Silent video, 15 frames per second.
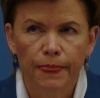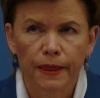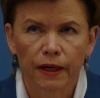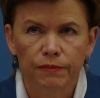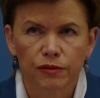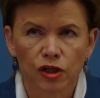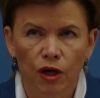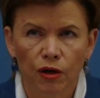the
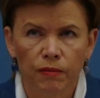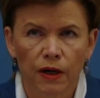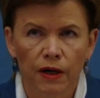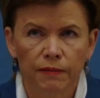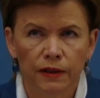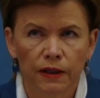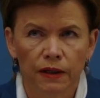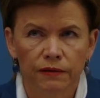
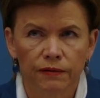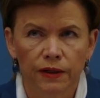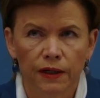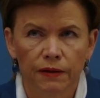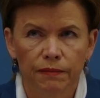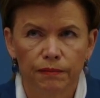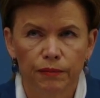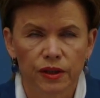organization
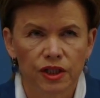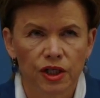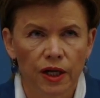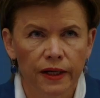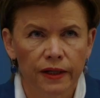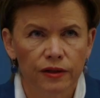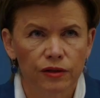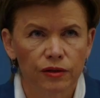for
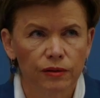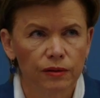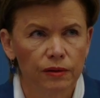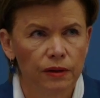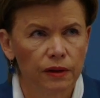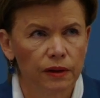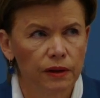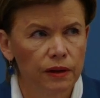future
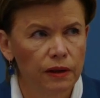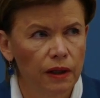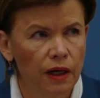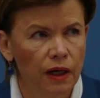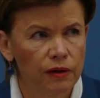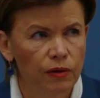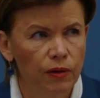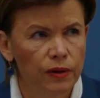
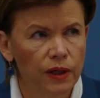challenges.